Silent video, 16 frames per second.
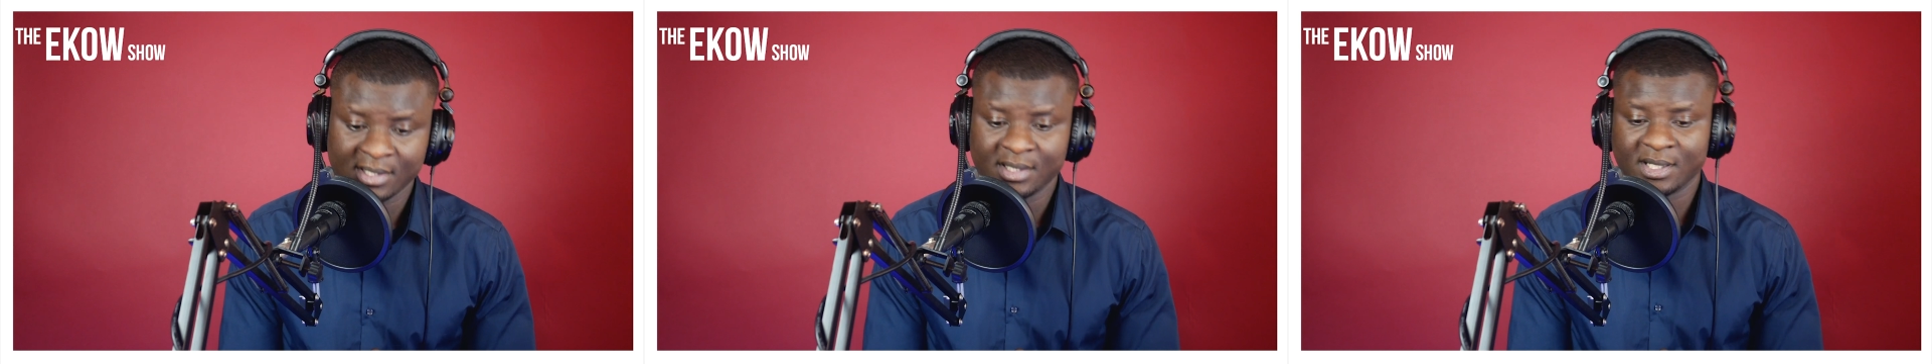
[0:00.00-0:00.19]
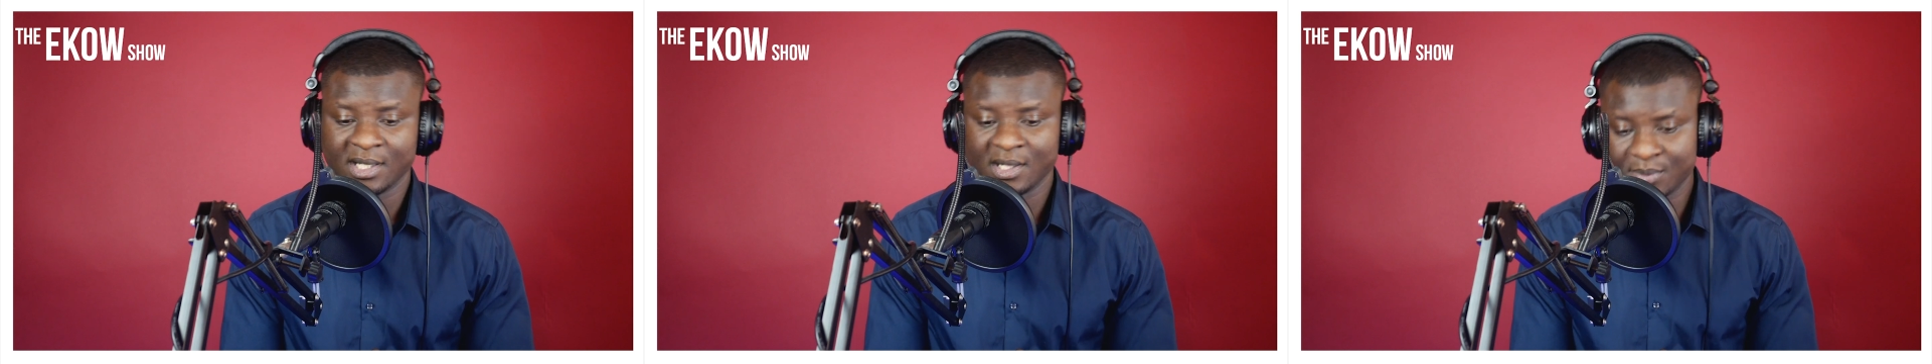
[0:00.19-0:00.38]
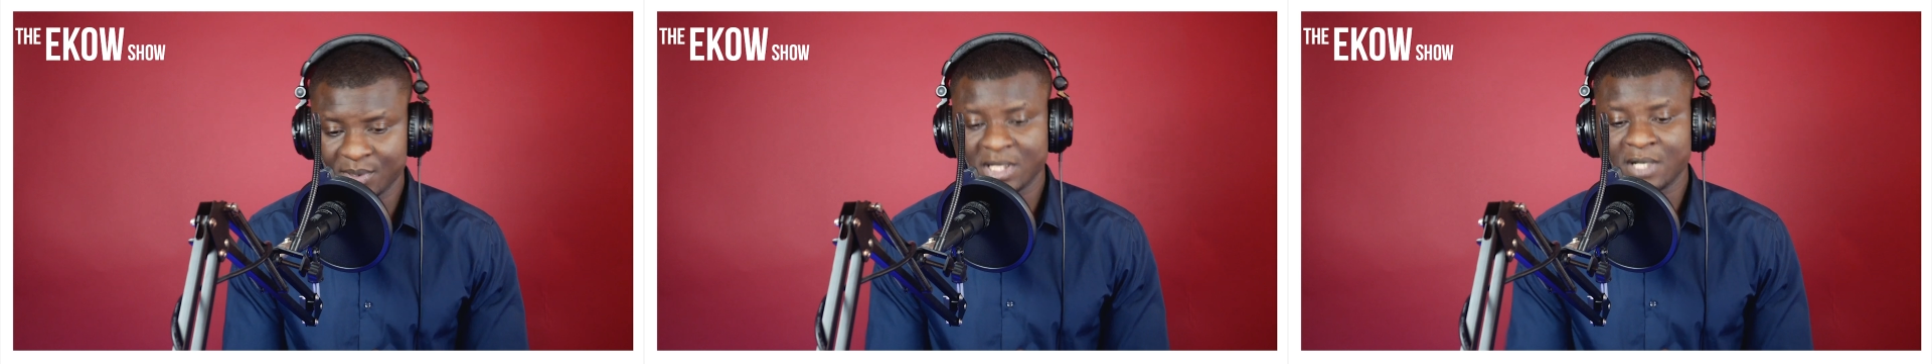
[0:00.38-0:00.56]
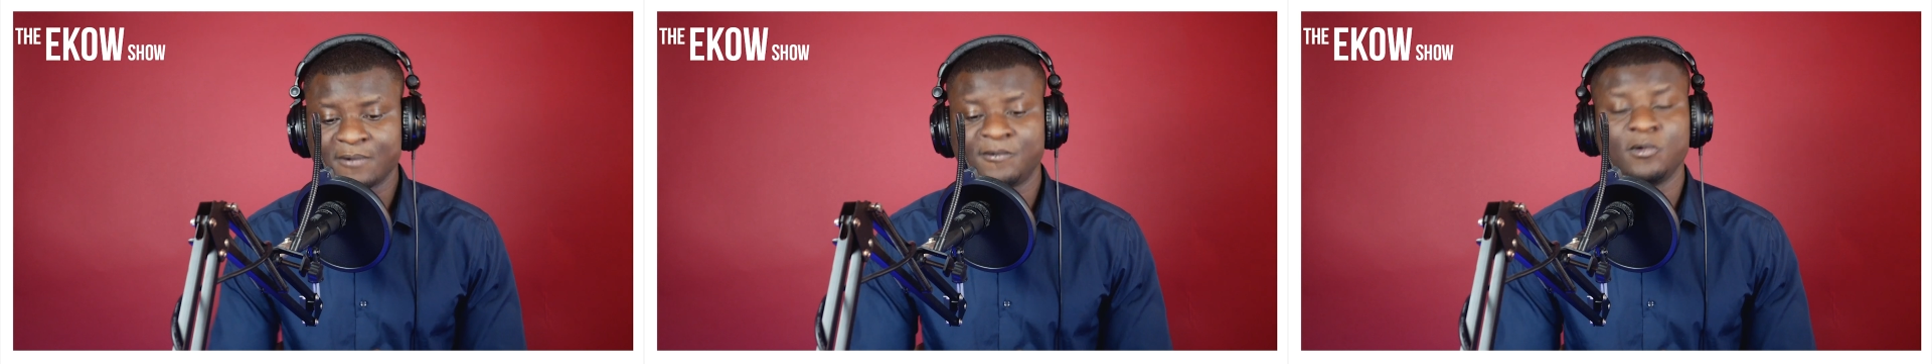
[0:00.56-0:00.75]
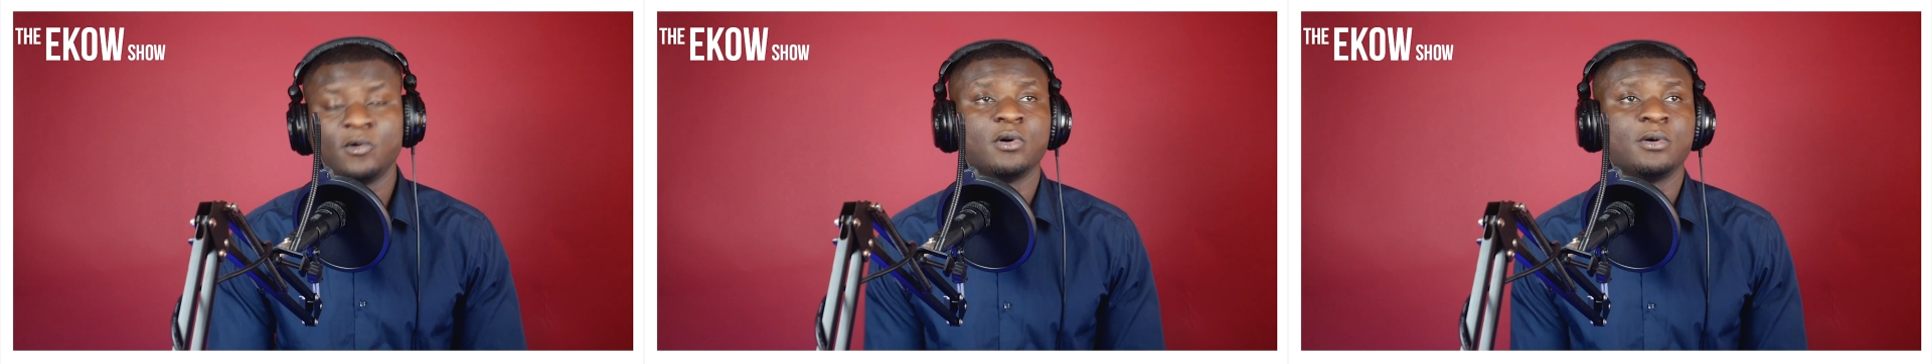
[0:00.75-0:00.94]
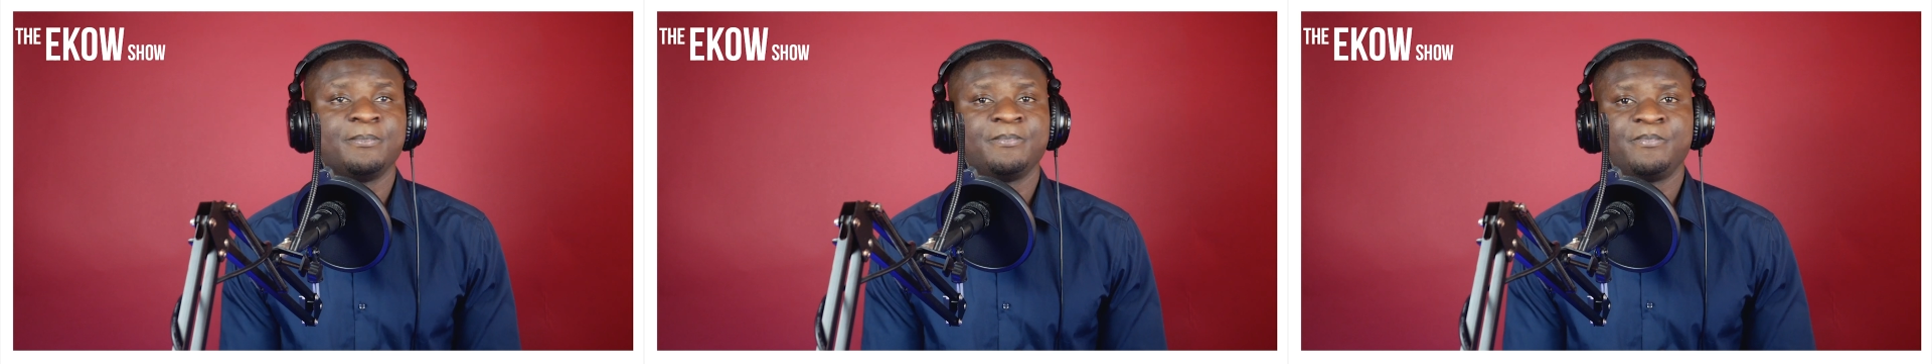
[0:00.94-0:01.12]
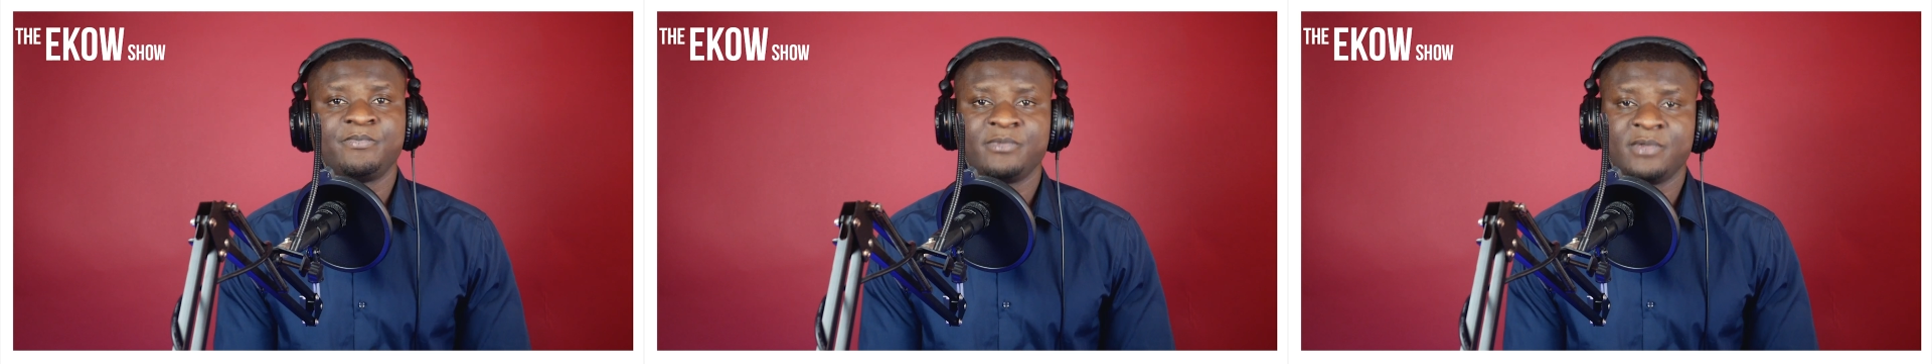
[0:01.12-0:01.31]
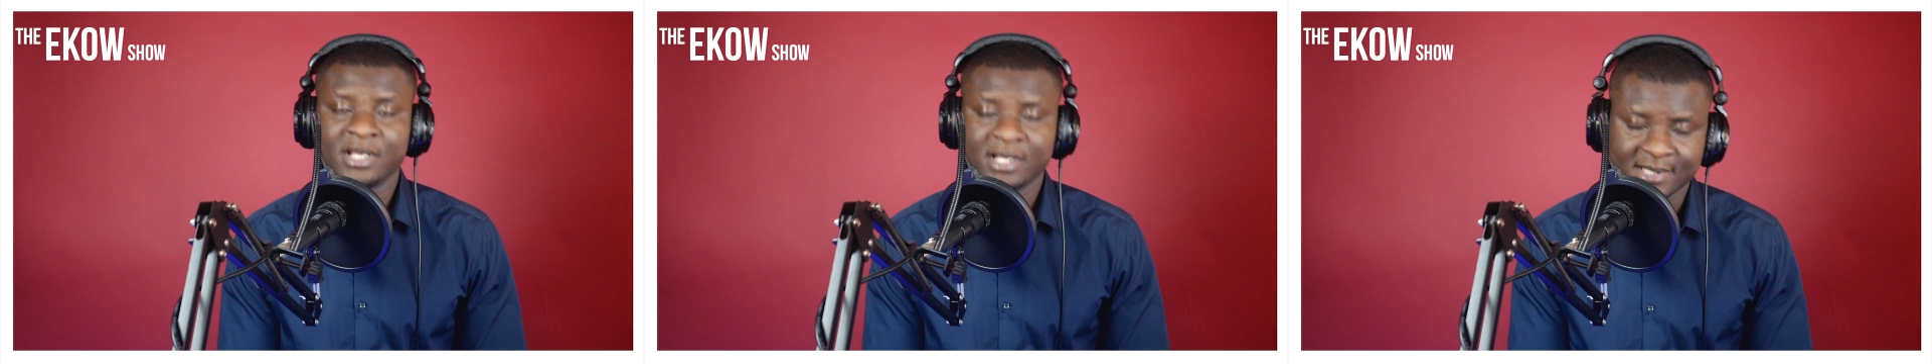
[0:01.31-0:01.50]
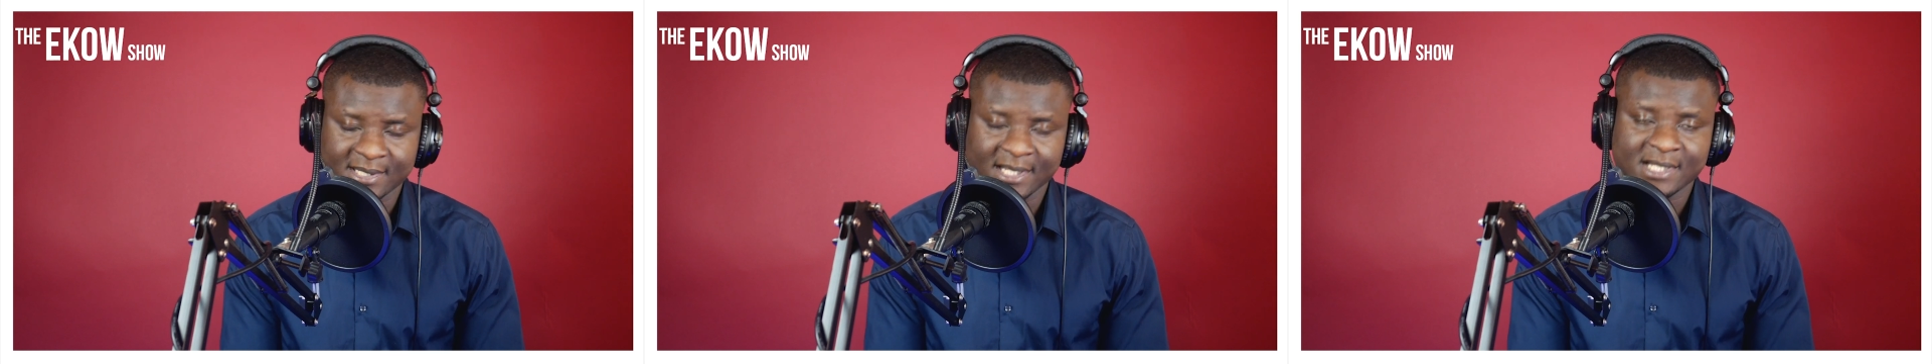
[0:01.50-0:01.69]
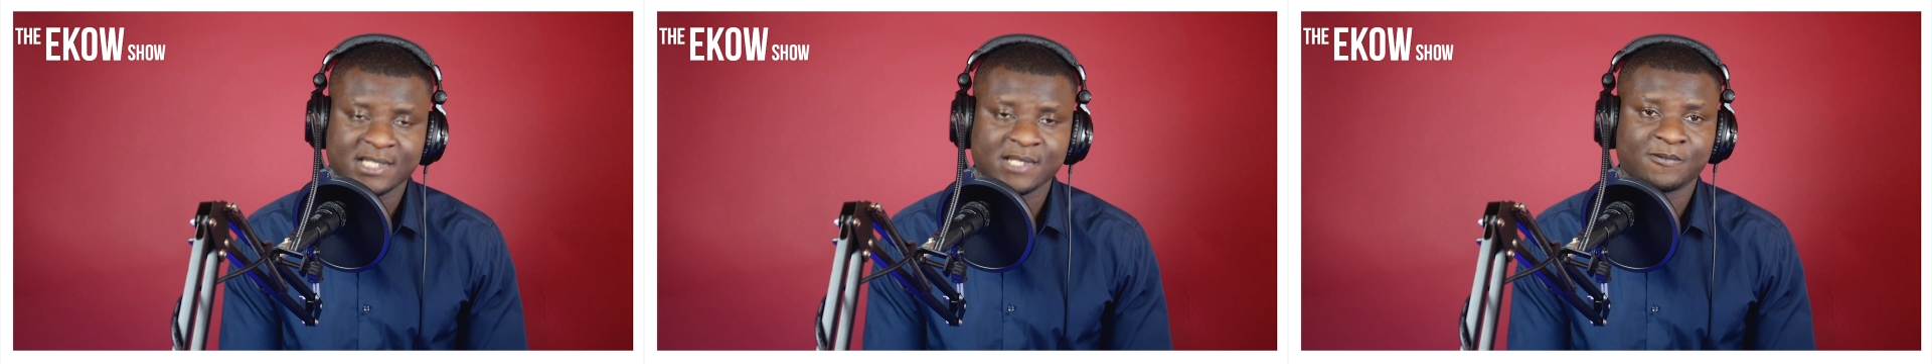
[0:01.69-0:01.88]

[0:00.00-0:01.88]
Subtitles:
Abujafo, you started